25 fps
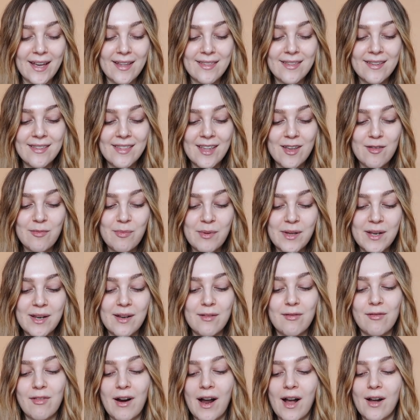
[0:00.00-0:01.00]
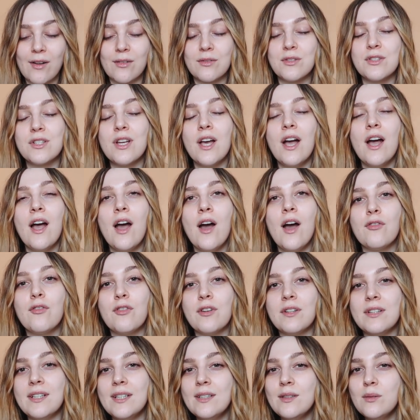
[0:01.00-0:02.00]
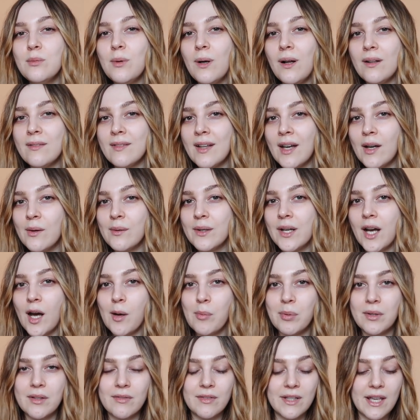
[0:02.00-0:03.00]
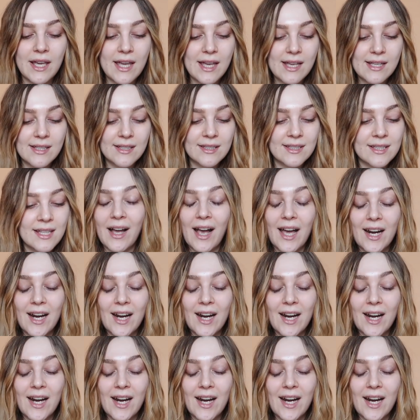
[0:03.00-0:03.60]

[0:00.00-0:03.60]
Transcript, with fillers: I think they've been around for a little while now, a couple of years,